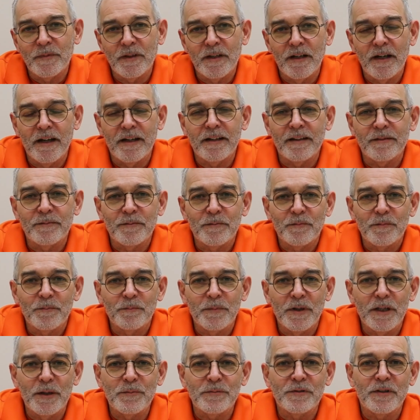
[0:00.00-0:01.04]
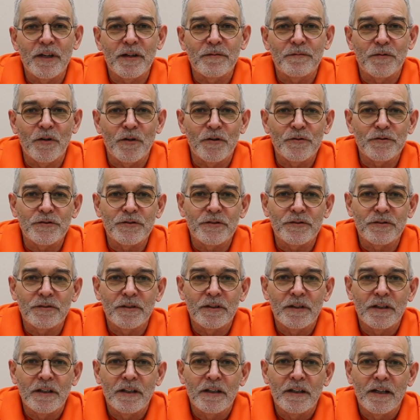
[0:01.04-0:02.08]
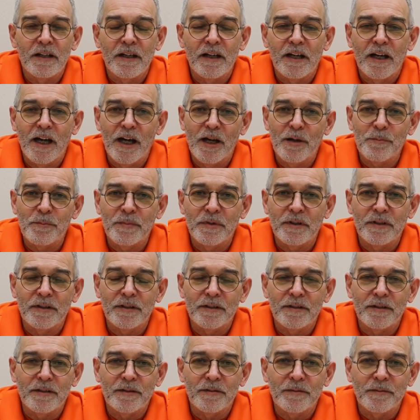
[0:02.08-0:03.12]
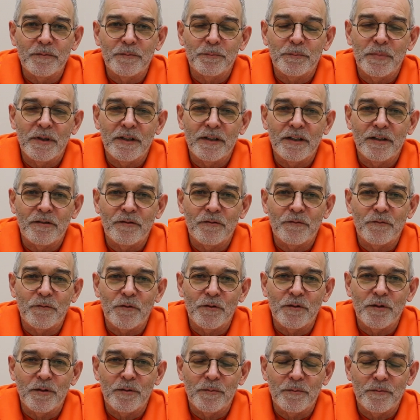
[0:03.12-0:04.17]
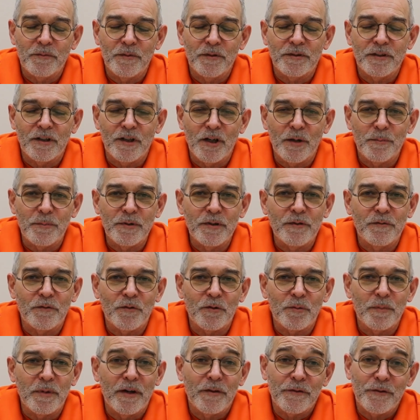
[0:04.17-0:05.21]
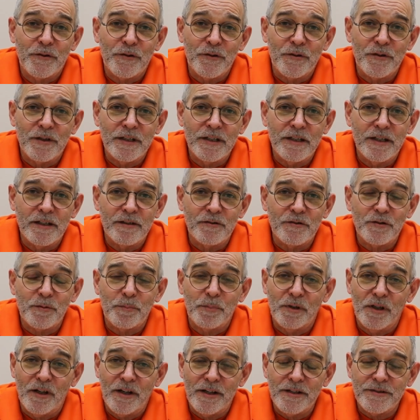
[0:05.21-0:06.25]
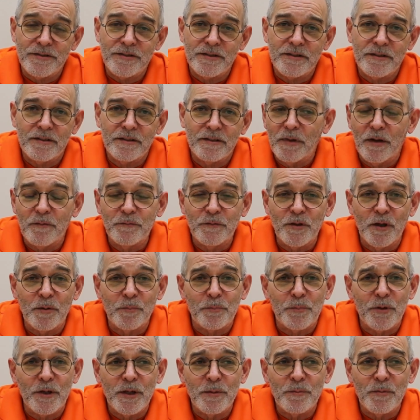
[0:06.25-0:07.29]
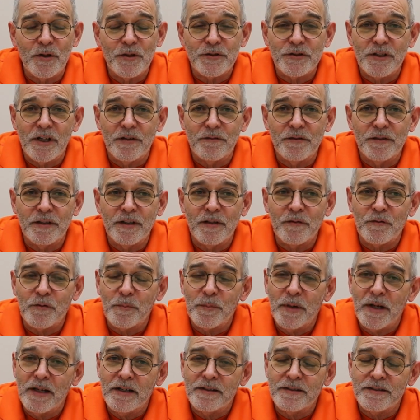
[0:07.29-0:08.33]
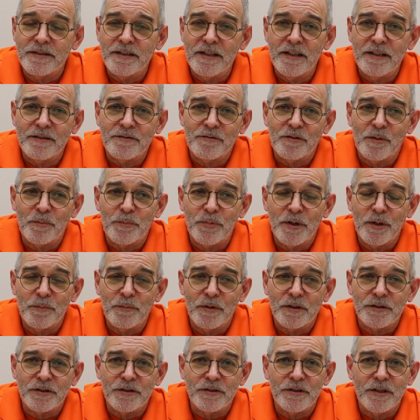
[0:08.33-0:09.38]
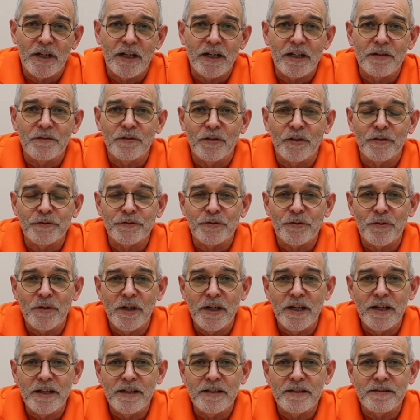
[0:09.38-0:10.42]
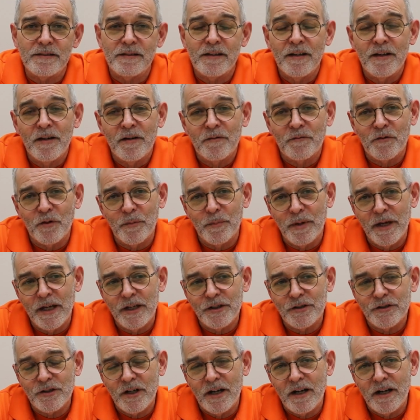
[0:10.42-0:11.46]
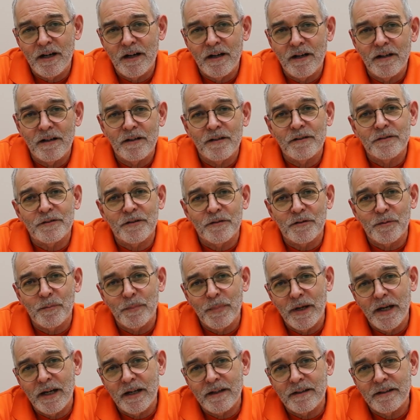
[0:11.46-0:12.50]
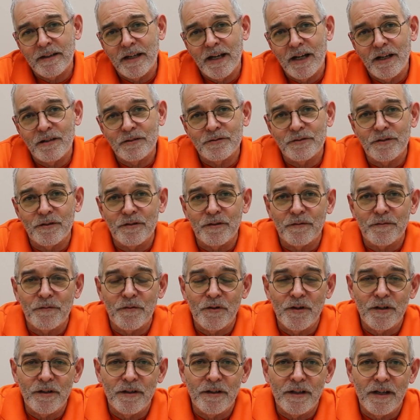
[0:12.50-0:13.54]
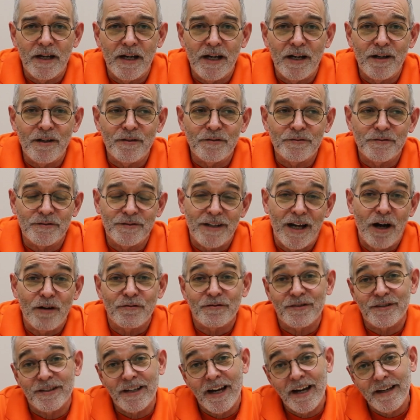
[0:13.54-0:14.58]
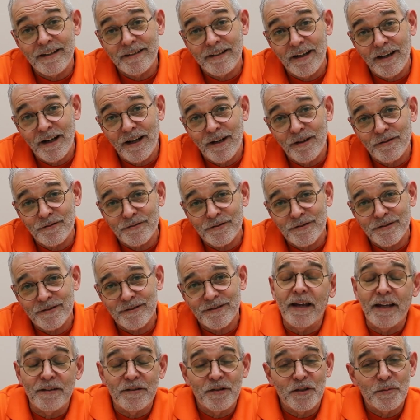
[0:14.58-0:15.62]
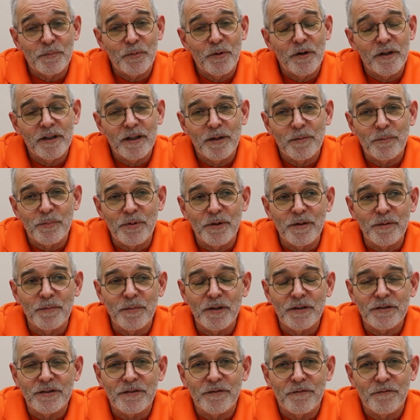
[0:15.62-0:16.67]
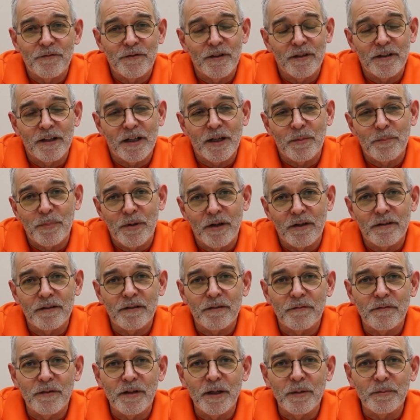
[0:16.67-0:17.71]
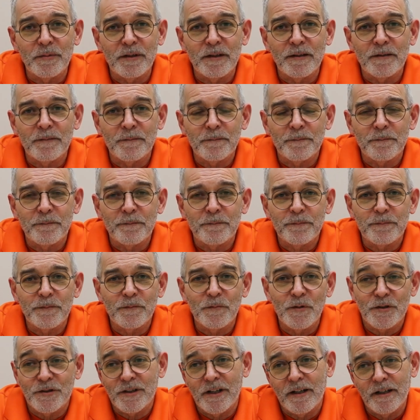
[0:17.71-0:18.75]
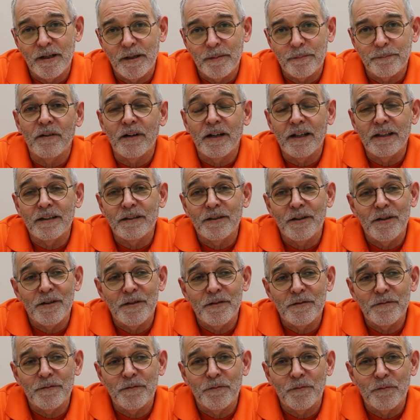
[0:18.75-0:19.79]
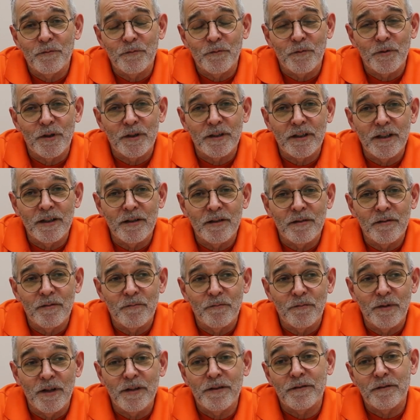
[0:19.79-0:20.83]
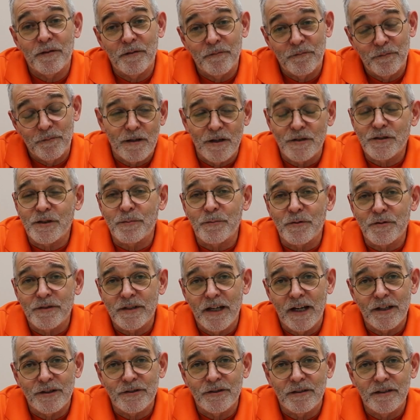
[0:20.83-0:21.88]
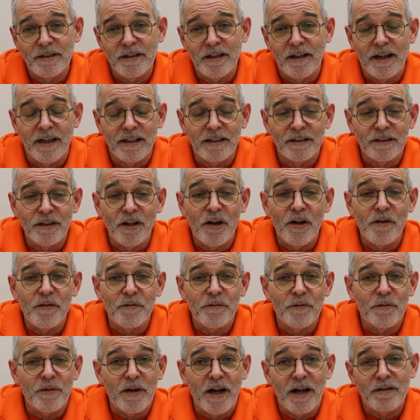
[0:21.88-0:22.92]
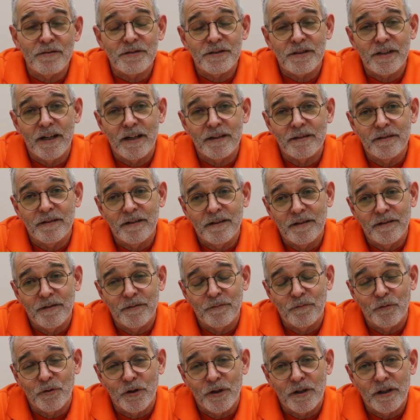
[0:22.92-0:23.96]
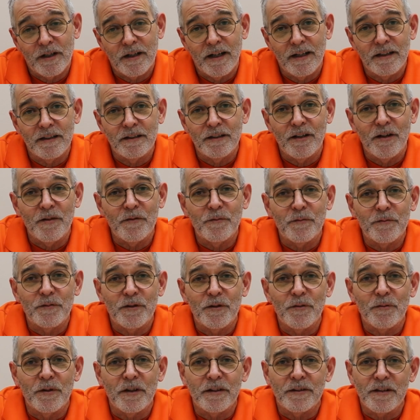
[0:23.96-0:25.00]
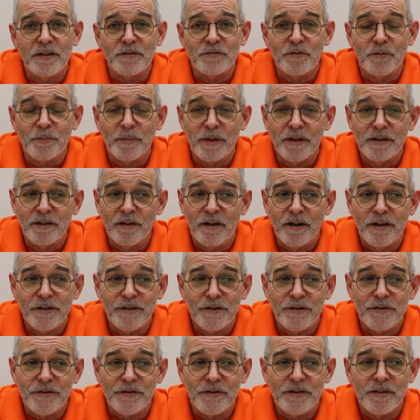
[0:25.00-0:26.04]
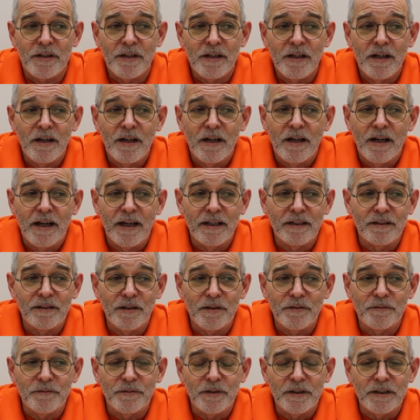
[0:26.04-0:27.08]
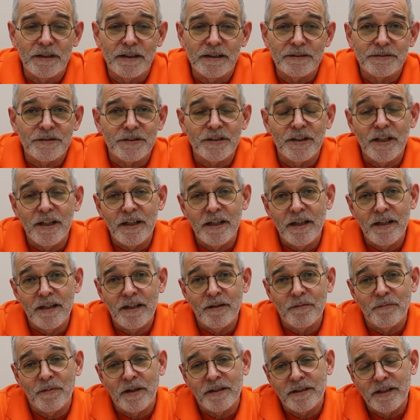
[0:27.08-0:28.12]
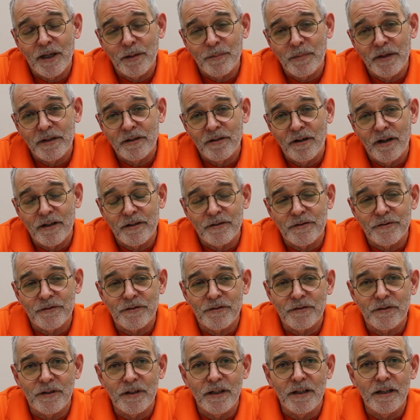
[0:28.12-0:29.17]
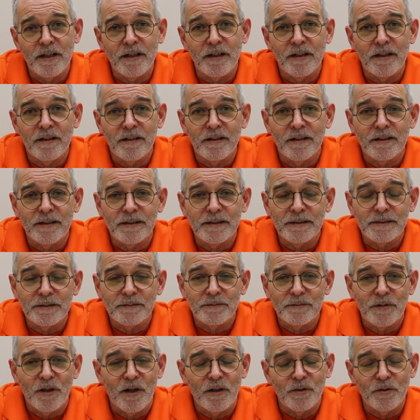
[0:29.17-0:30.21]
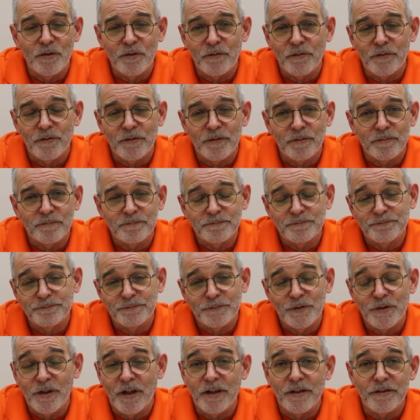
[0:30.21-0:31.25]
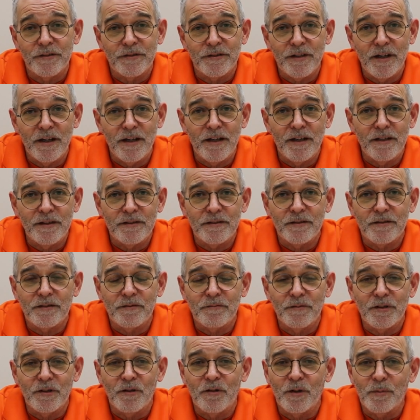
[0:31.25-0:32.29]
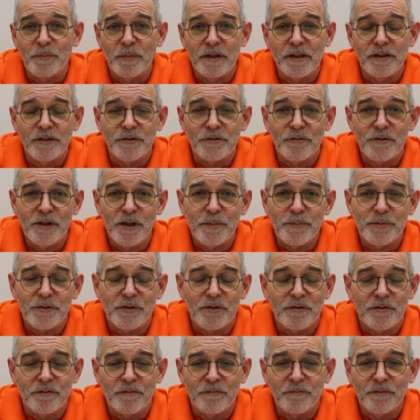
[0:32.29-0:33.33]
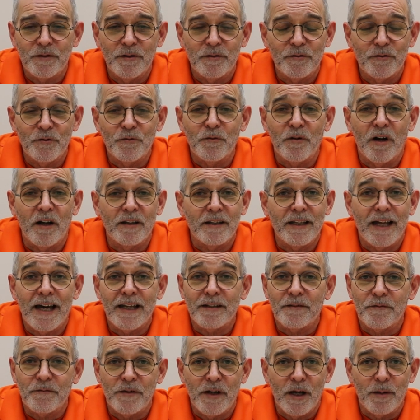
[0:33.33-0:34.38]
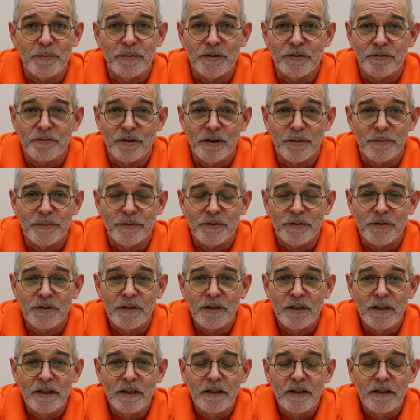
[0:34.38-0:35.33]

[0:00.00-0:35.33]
Hi, my name's Dave Foch. i have uh, been here for the with the company for about 30 years plus. I've done pretty much everything from A to Z, so I'm pretty much a jack of all trades, from HR to the back of the house to the front of the house, outside the house. At this point, I pretty much feel like I'm part of the family, which I am. I love working with the customers actually. I love outside of work. I love doing things with my daughters. I love uh, skiing. I take my daughters skiing uh, all over the United States. We go on many trips. We do a lot of family trips.